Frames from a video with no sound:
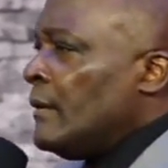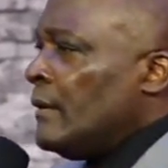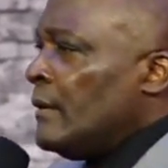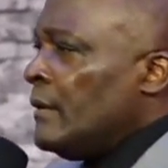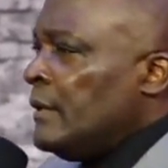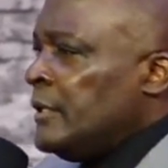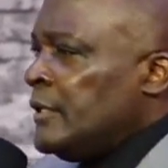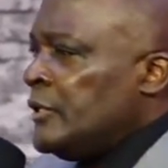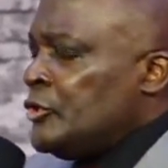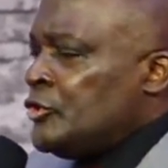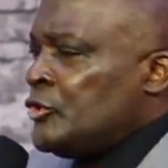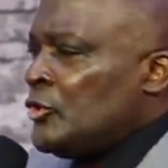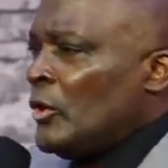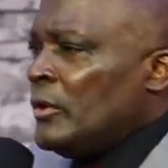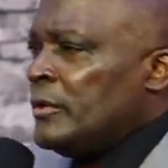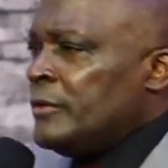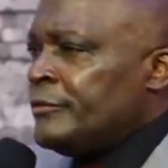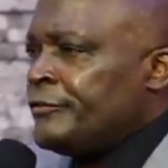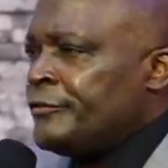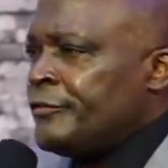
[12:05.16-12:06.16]
in
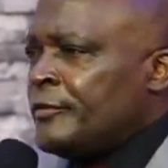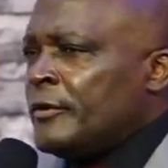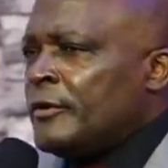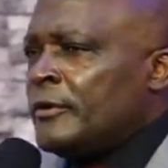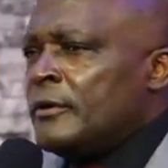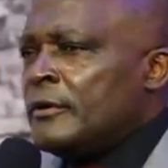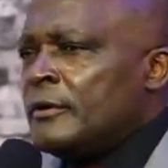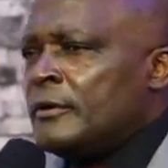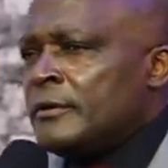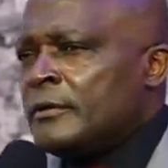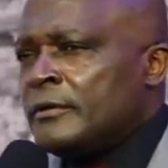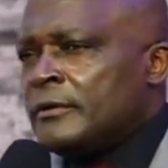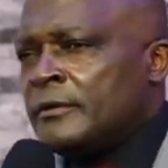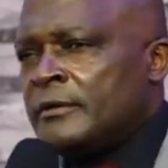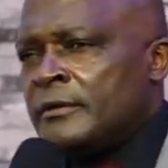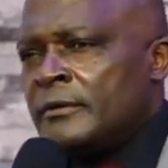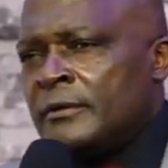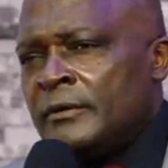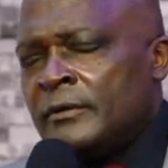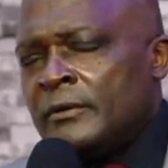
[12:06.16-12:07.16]
John 4
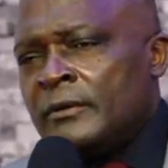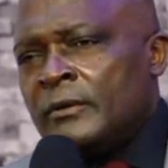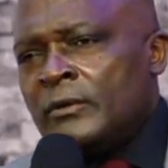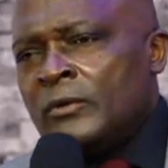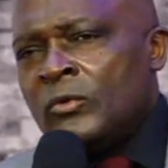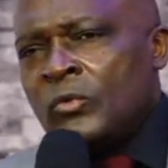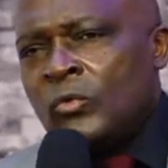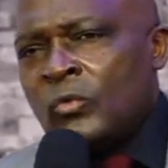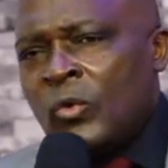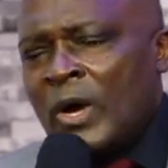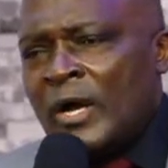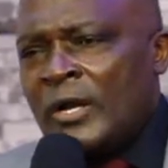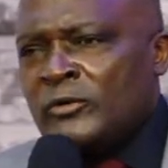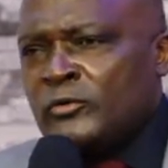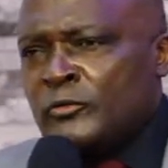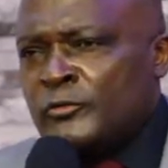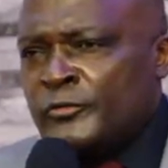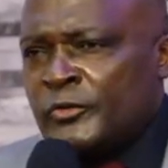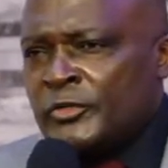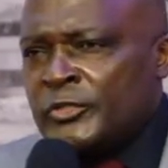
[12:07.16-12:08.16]
1
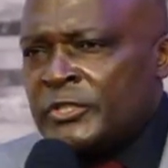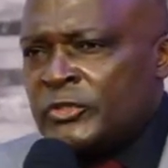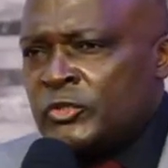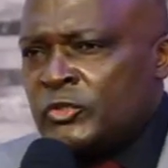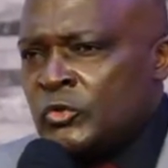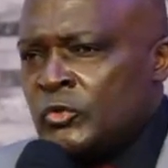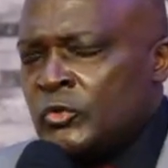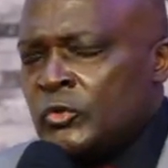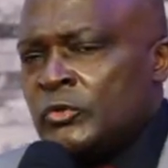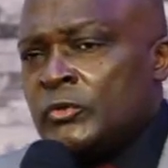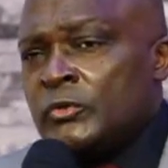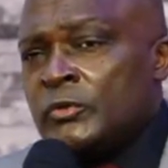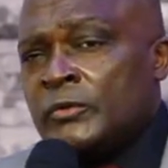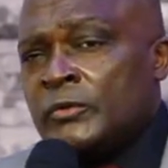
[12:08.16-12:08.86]
to 42,